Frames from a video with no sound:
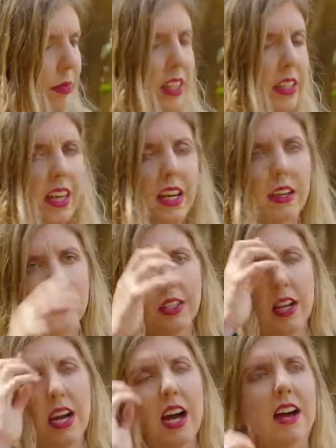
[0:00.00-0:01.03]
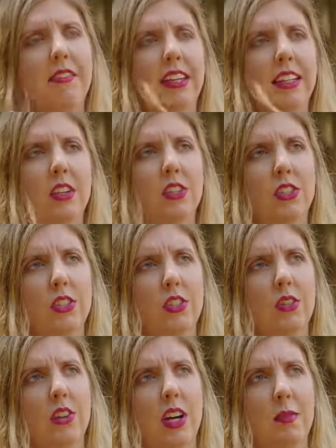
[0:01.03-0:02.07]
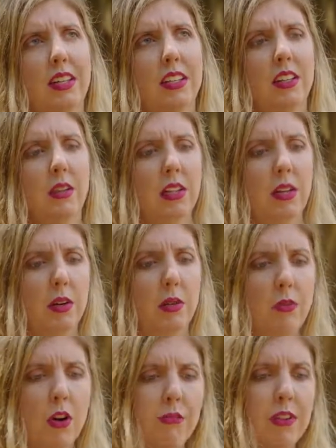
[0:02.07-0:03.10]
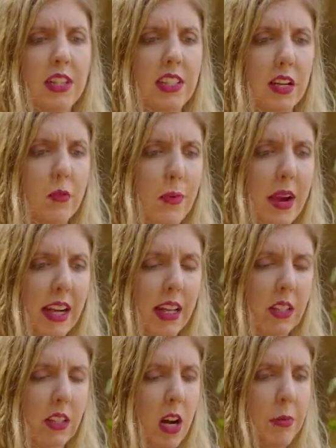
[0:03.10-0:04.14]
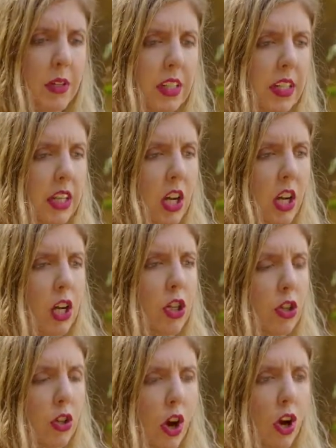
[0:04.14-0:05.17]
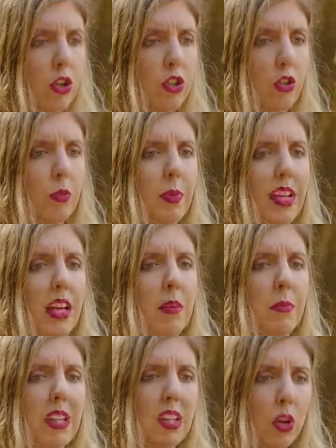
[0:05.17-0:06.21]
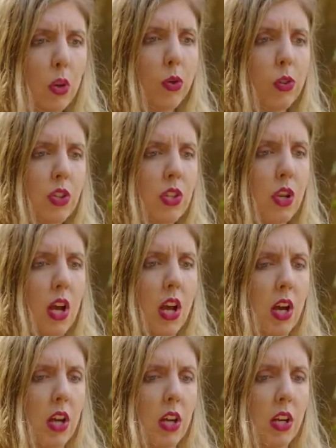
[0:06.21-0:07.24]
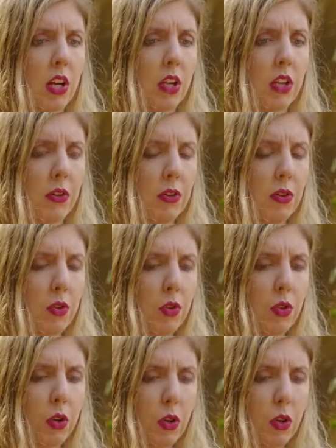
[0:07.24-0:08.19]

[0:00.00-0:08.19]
Yeah, I think also, I mean, the profits that we make as a company should also be used to